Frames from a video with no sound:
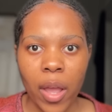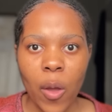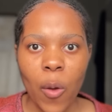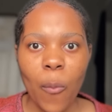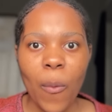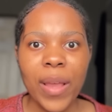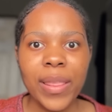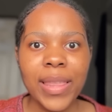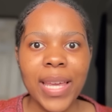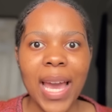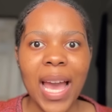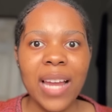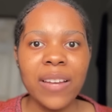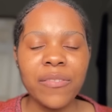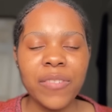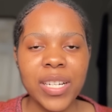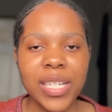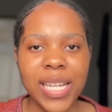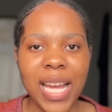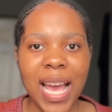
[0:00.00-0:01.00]
When they
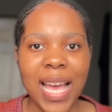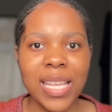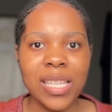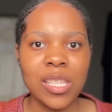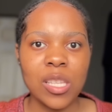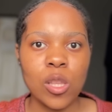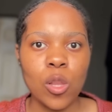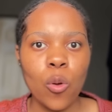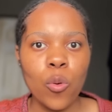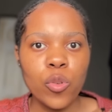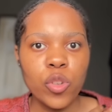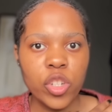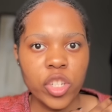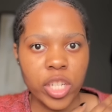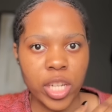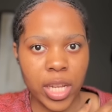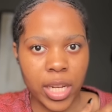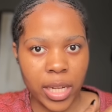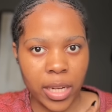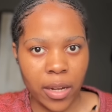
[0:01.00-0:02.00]
advertise
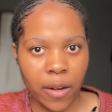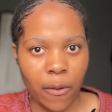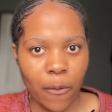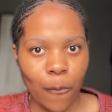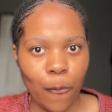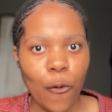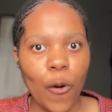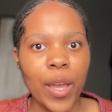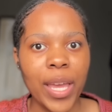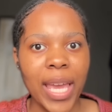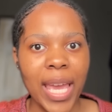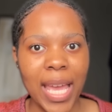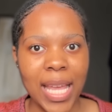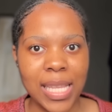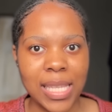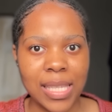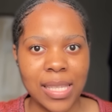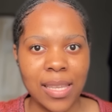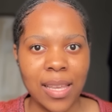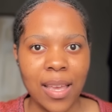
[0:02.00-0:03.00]
lotion for
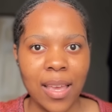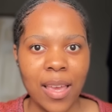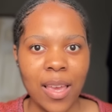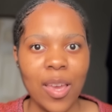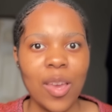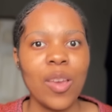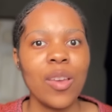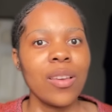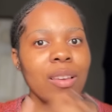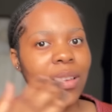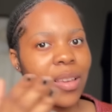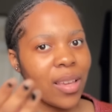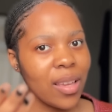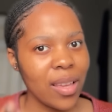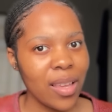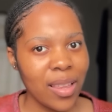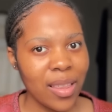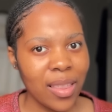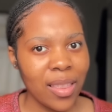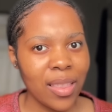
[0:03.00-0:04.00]
kids,
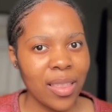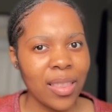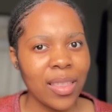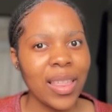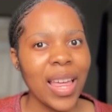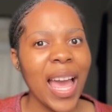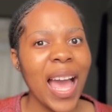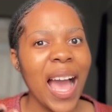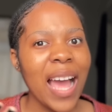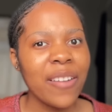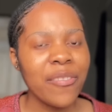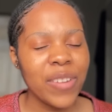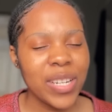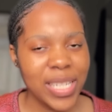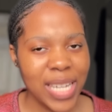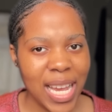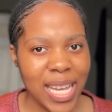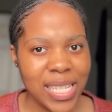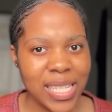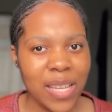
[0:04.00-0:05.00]
they are
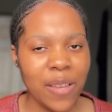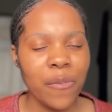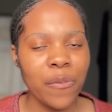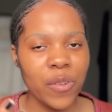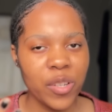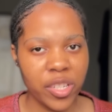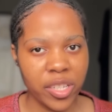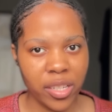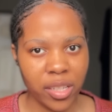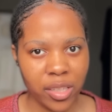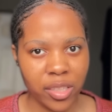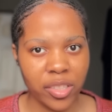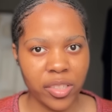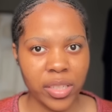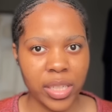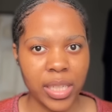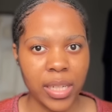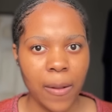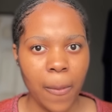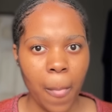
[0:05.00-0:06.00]
advertising for
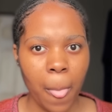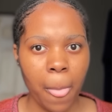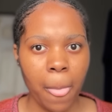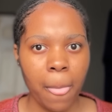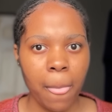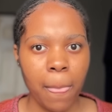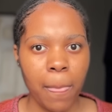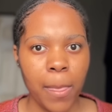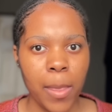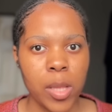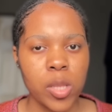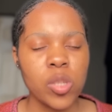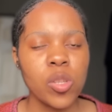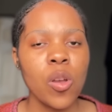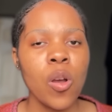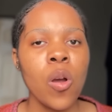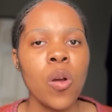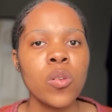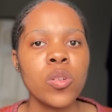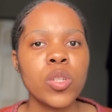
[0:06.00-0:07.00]
children.
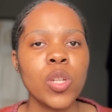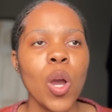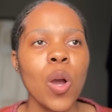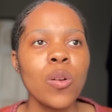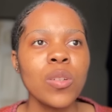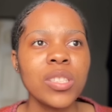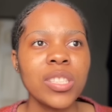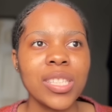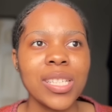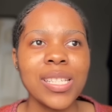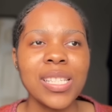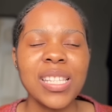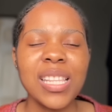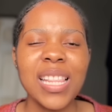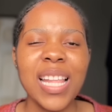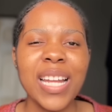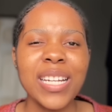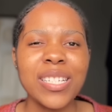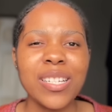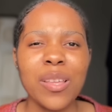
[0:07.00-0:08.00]
So don't just
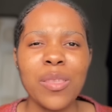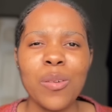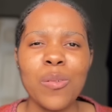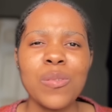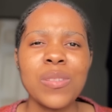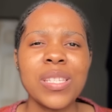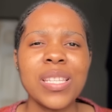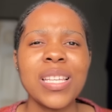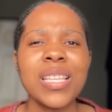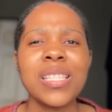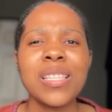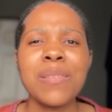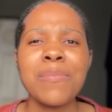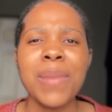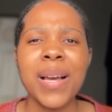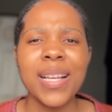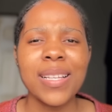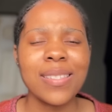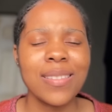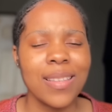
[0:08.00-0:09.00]
let those easy
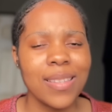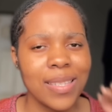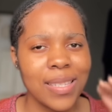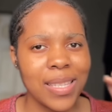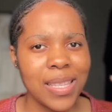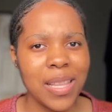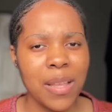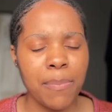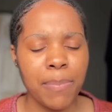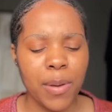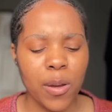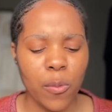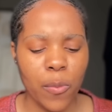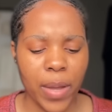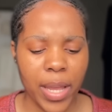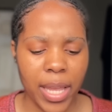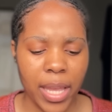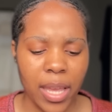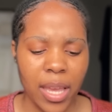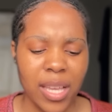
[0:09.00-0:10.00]
marks slip
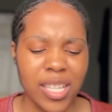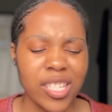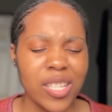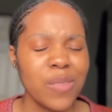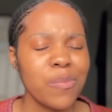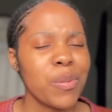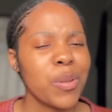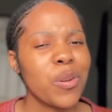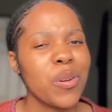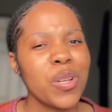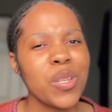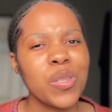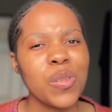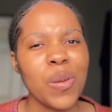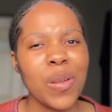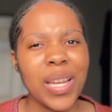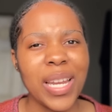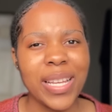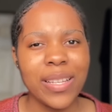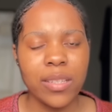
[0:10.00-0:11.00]
away just because you're
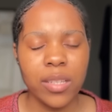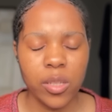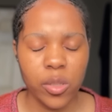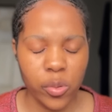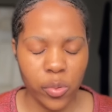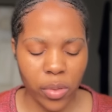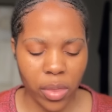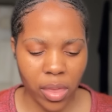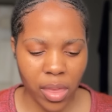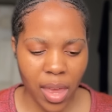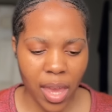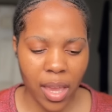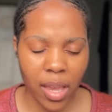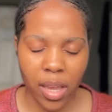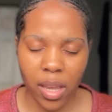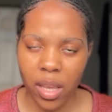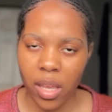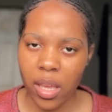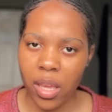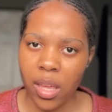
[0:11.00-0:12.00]
lazy to think.
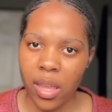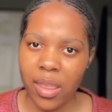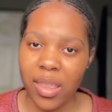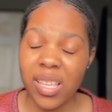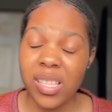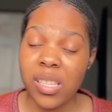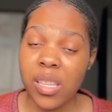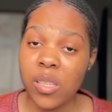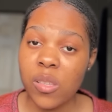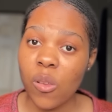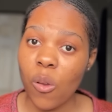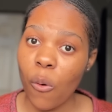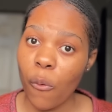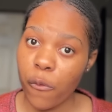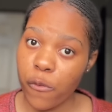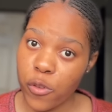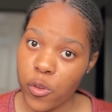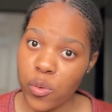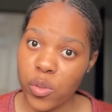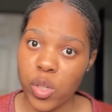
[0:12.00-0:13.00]
This is your
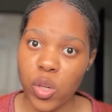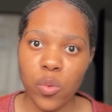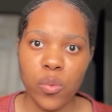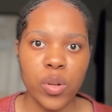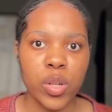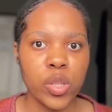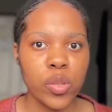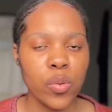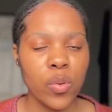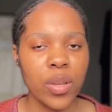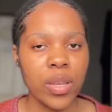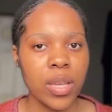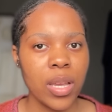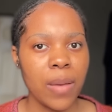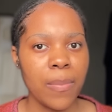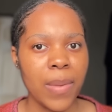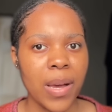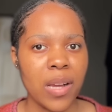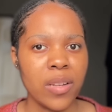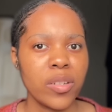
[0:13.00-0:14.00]
future we're talking
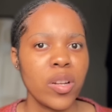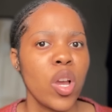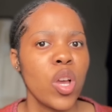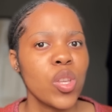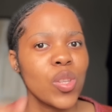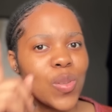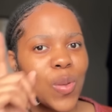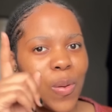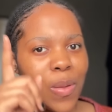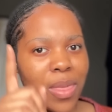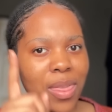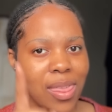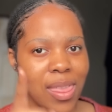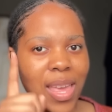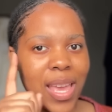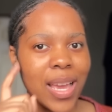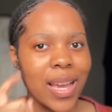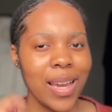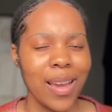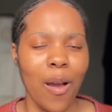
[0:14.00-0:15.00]
about. So
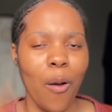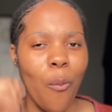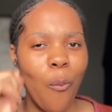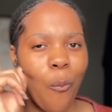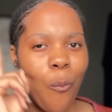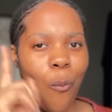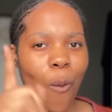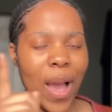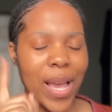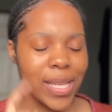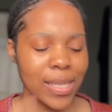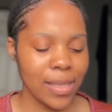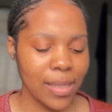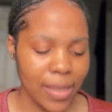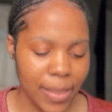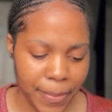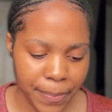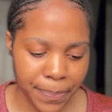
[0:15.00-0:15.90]
think wisely.